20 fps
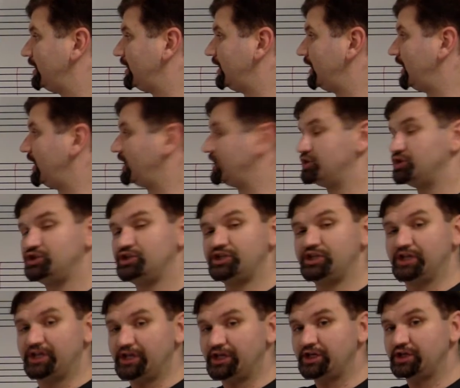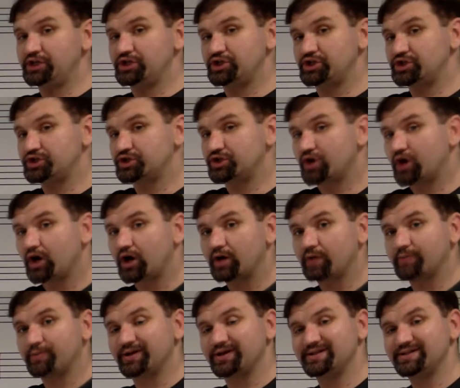a G
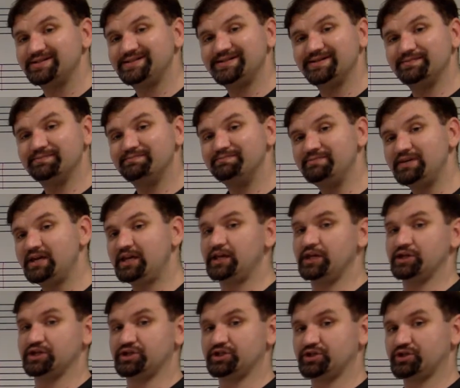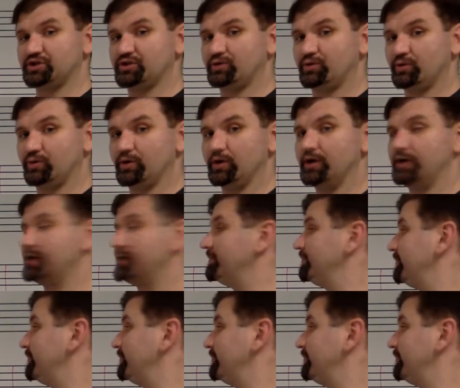sharp diminished chord,